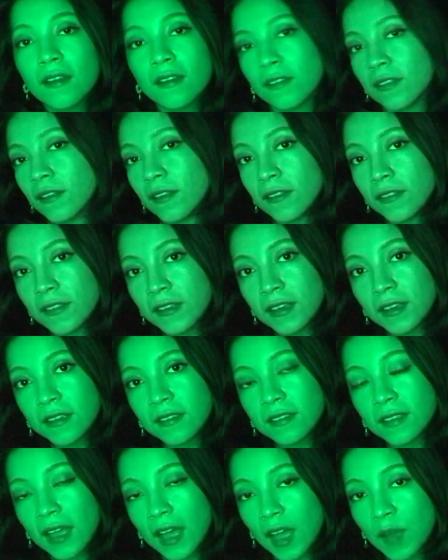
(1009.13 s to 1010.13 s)
Nothing
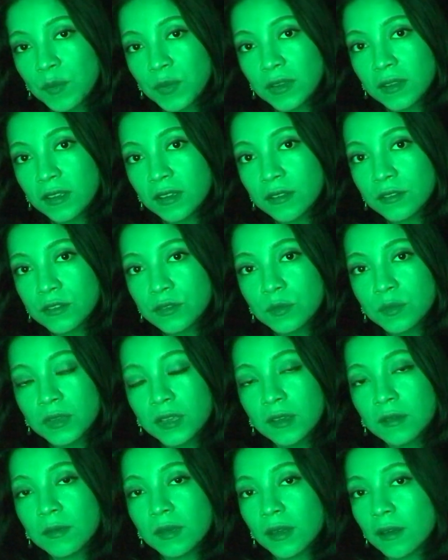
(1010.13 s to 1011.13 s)
is happening to
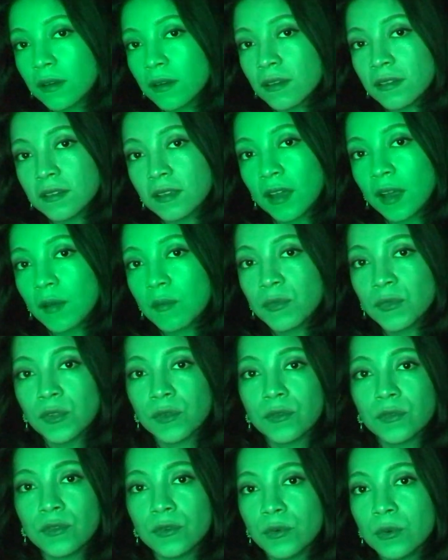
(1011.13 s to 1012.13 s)
me because I'm
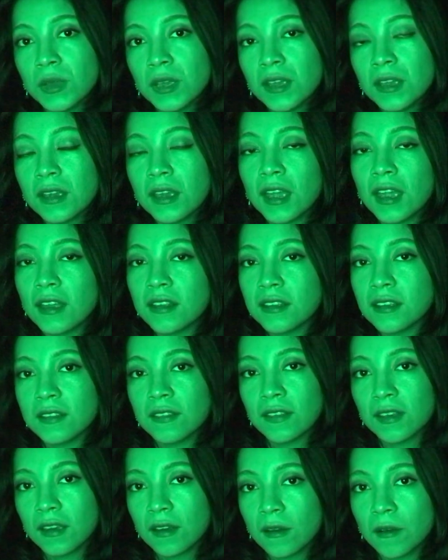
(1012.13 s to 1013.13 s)
not doing
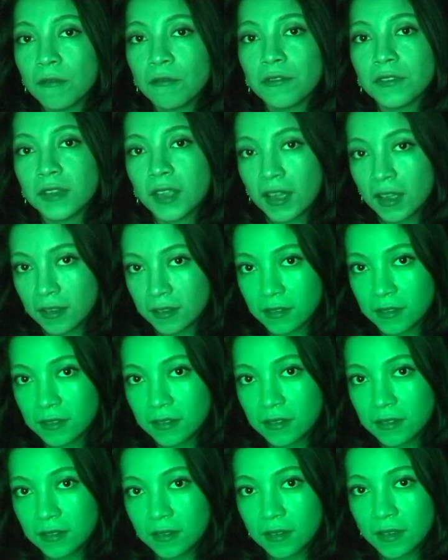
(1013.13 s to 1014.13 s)
anything of that.
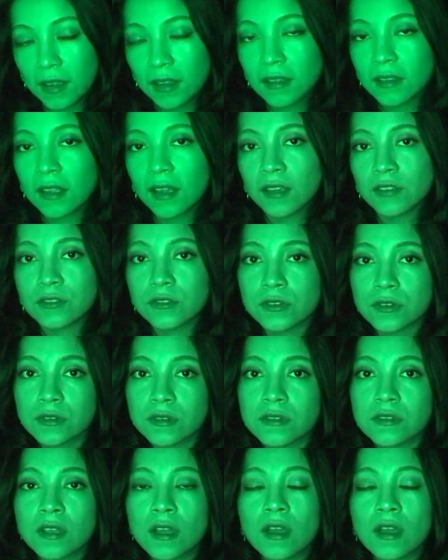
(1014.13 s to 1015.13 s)
And I just